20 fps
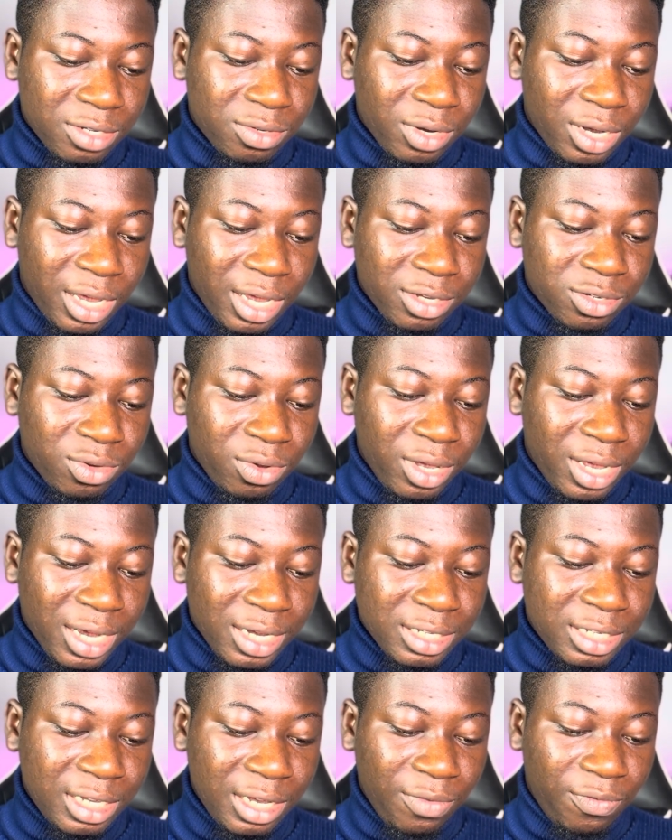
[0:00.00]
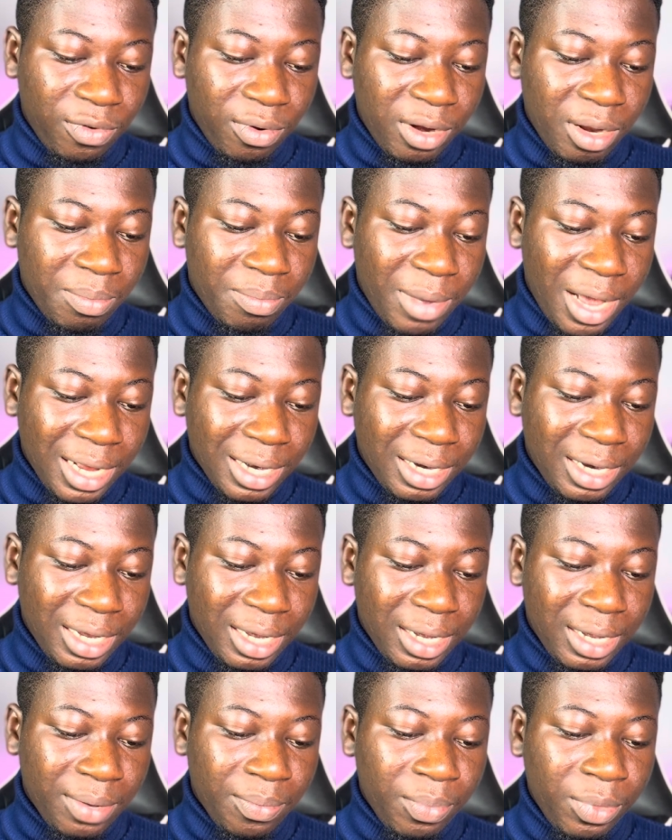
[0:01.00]
Okay, so you can see from the back
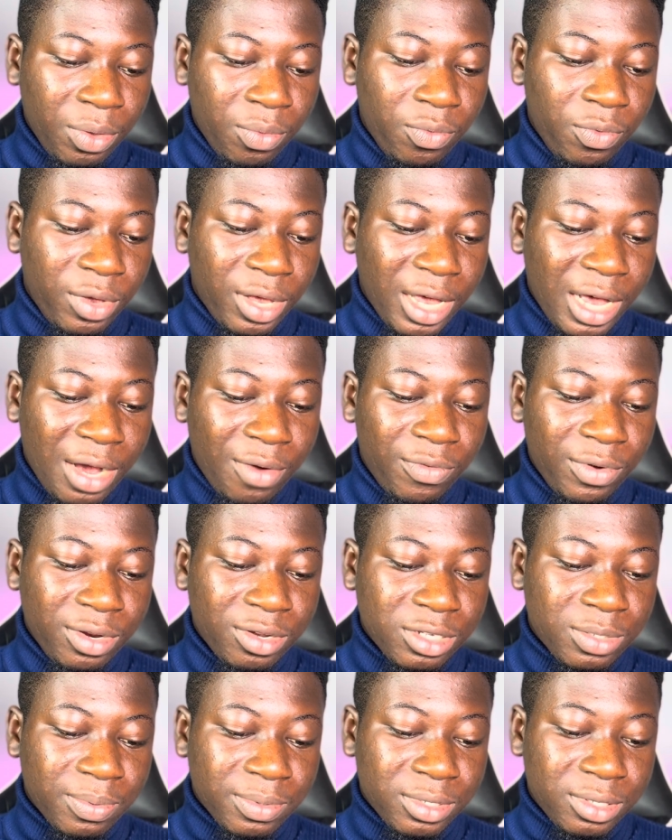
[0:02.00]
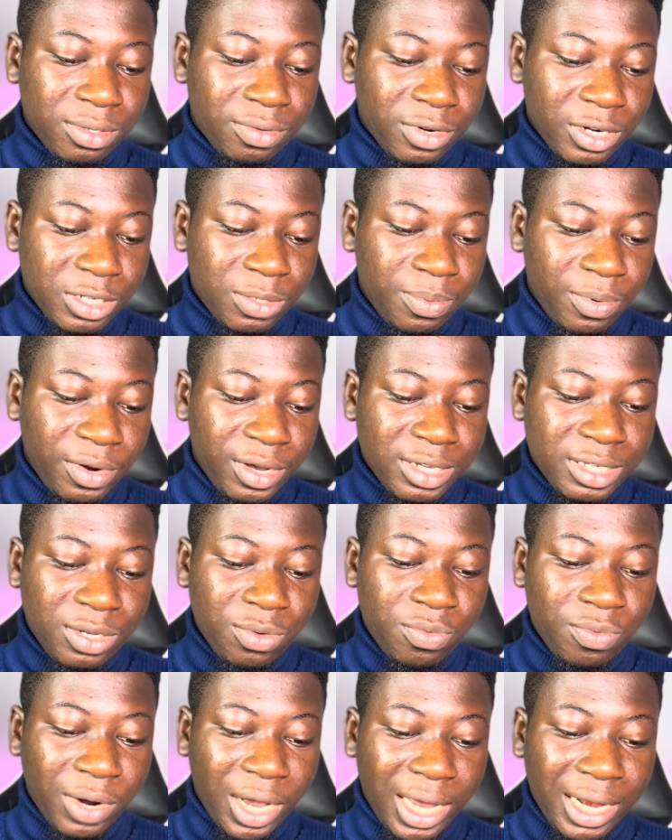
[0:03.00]
there we have this transparency
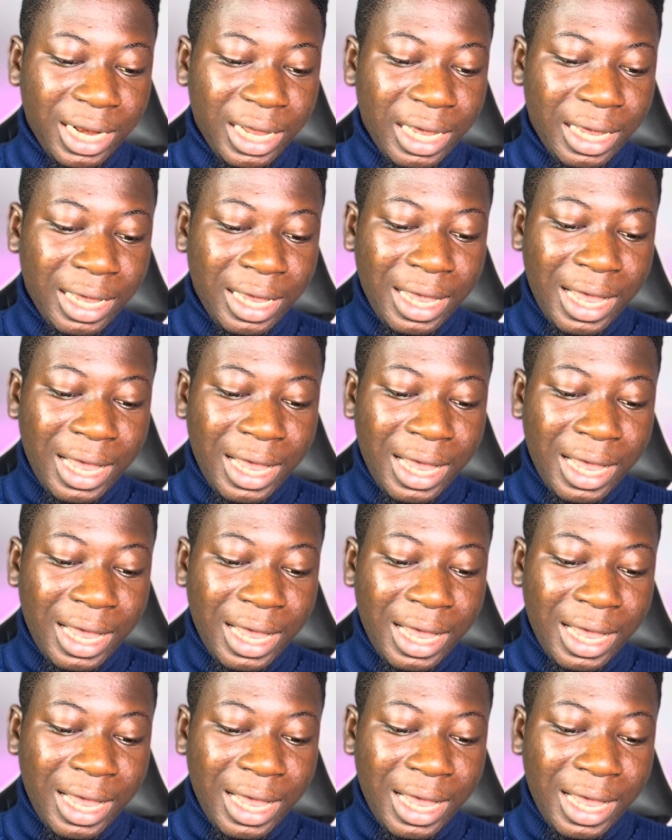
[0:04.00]
right there,